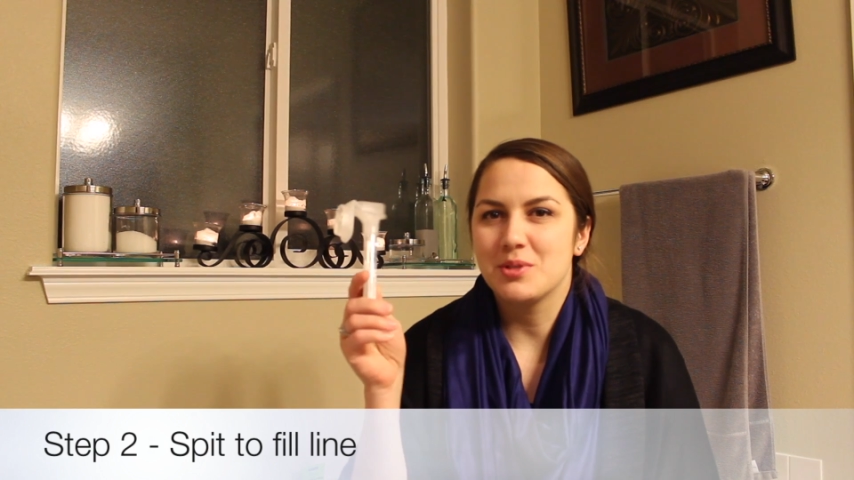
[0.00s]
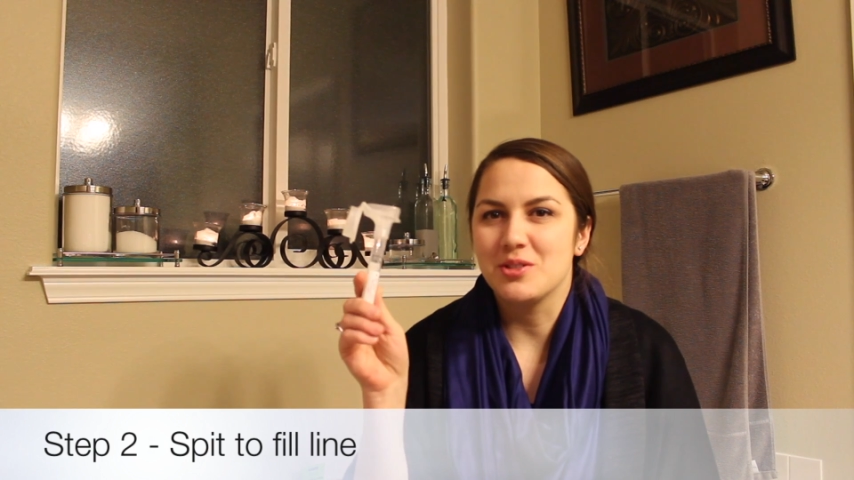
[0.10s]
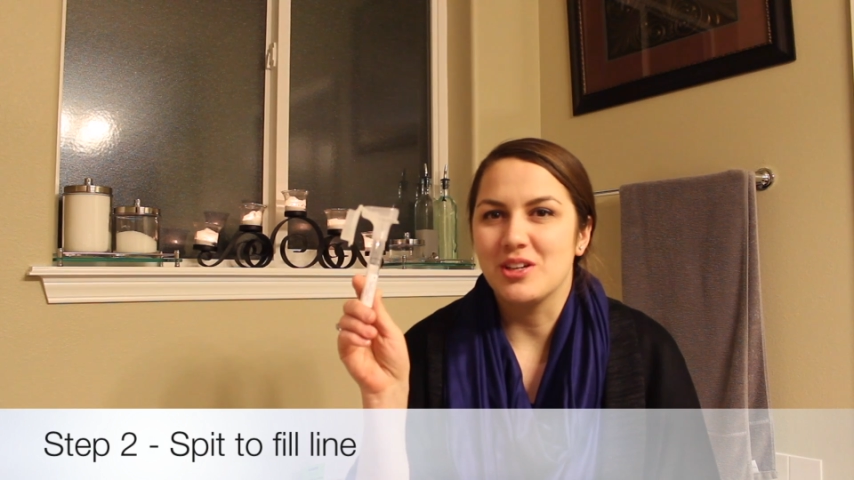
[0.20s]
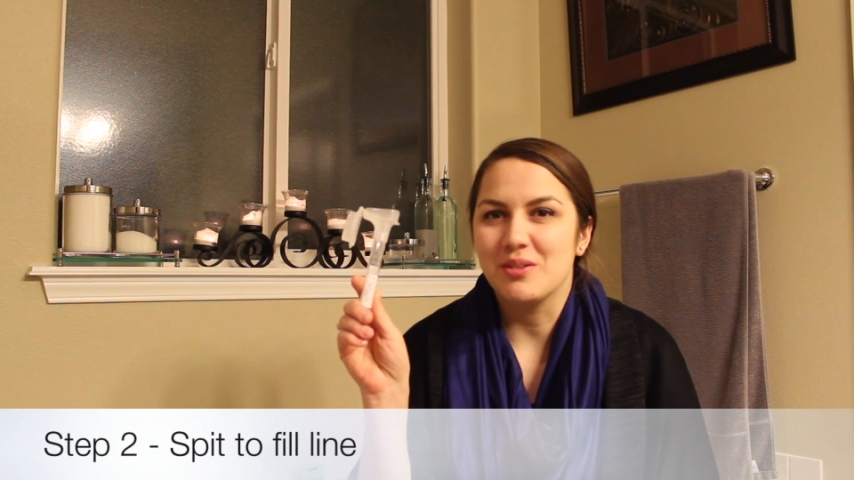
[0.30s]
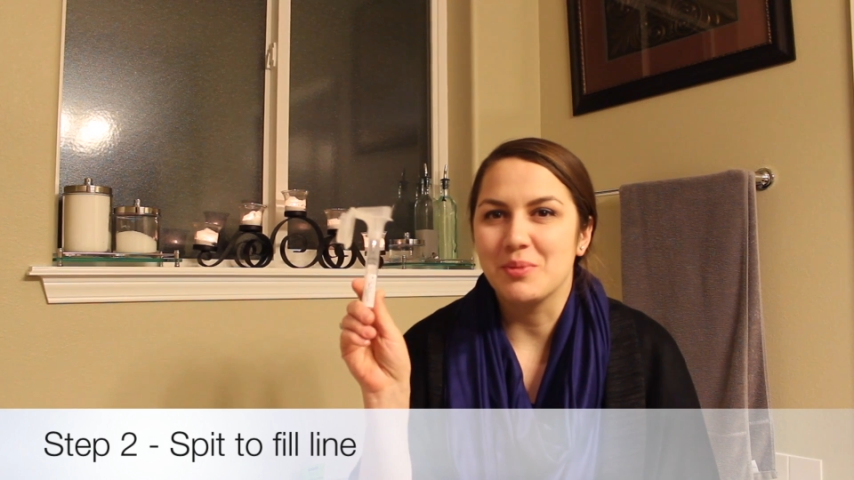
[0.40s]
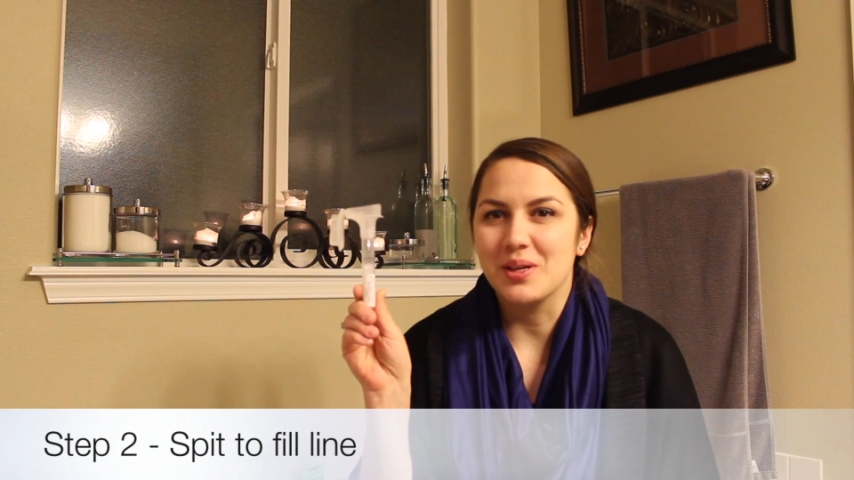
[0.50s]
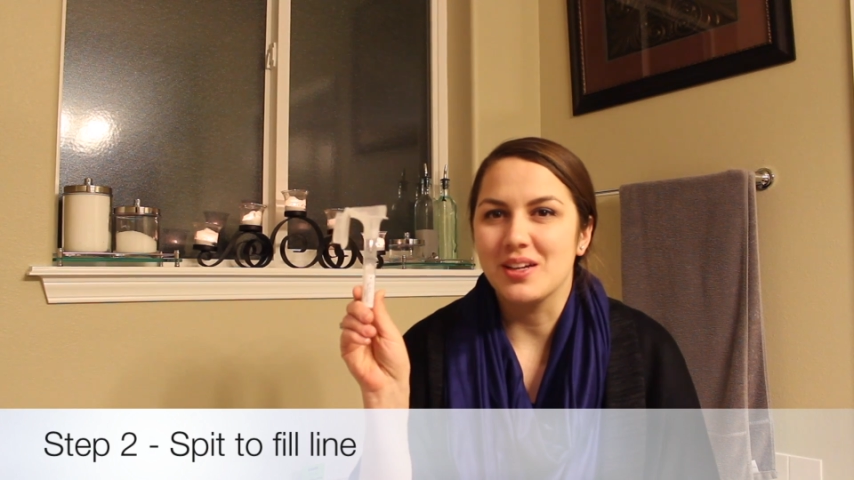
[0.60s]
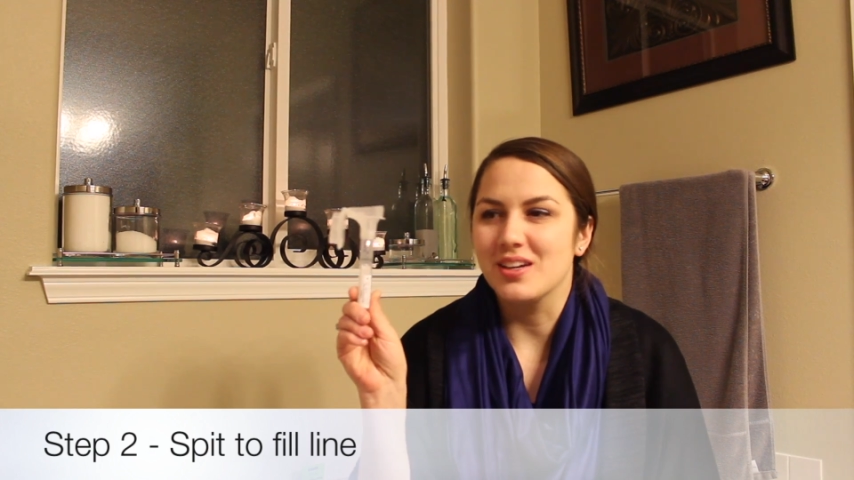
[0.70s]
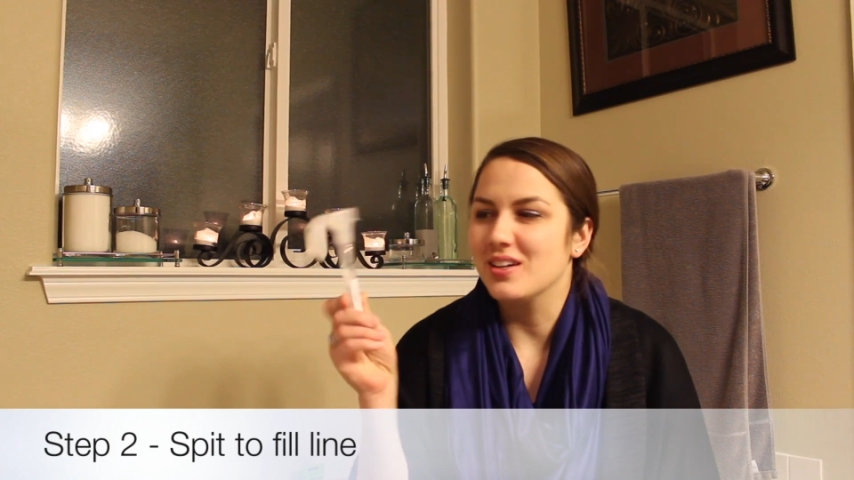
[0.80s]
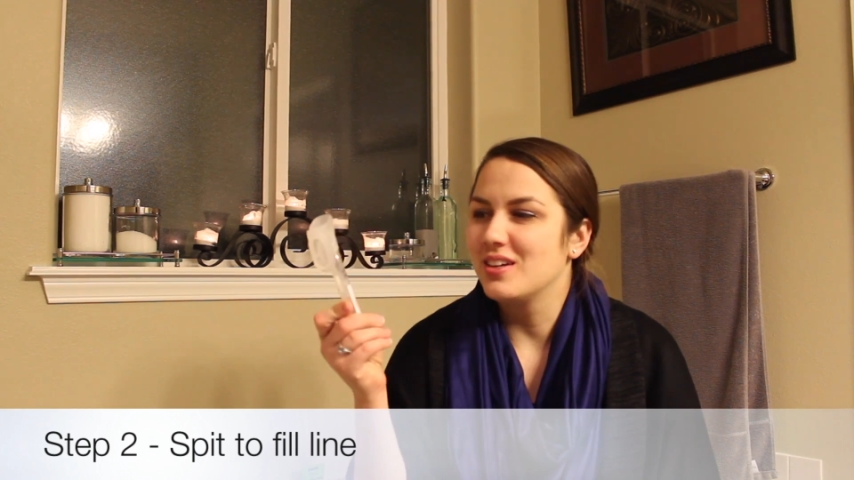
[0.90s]
so now I'm
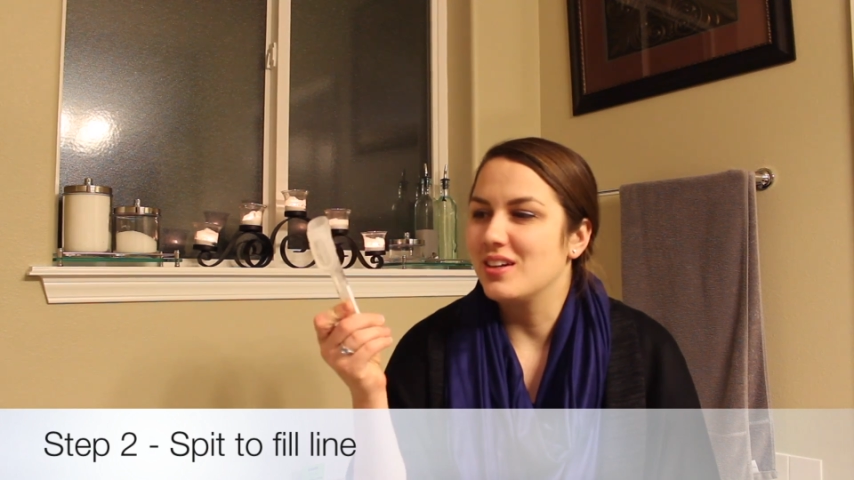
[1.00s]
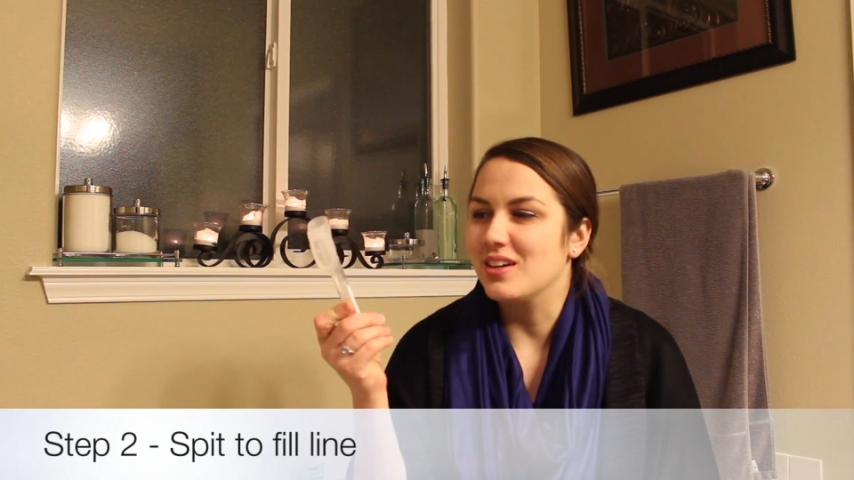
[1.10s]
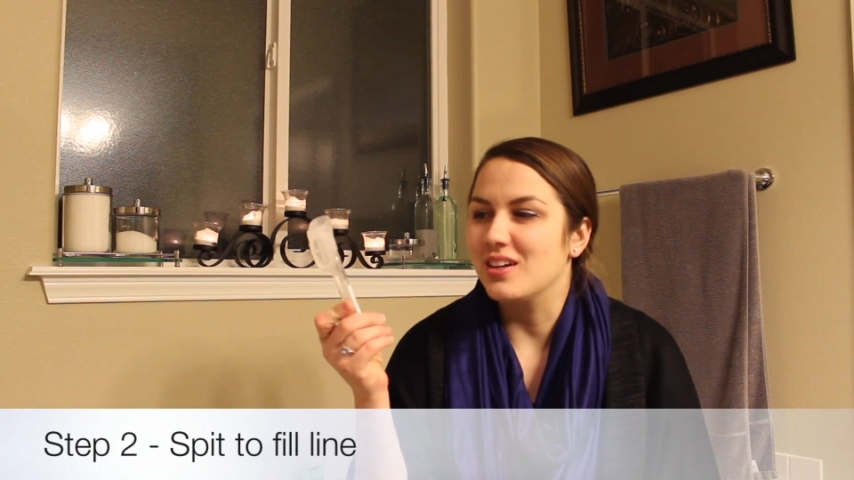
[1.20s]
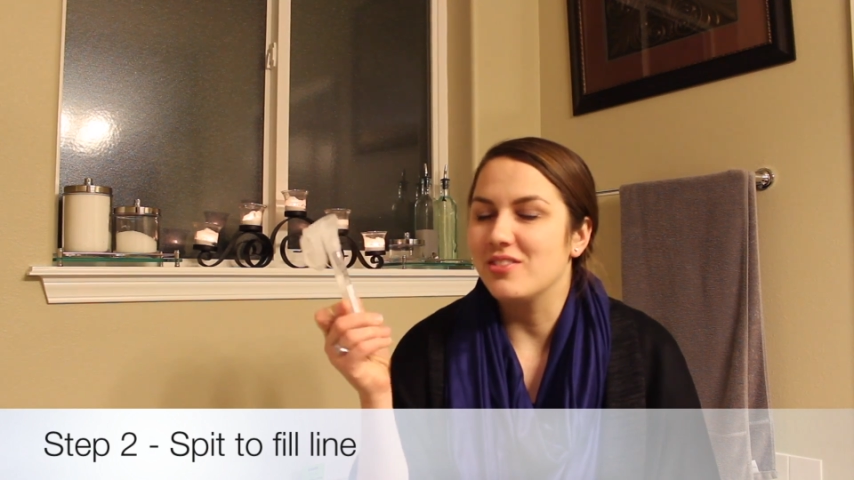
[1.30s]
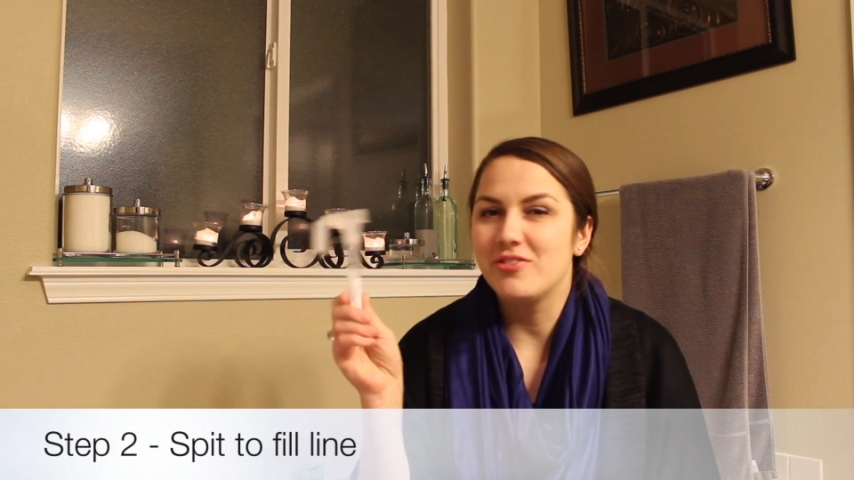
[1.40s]
gonna uh,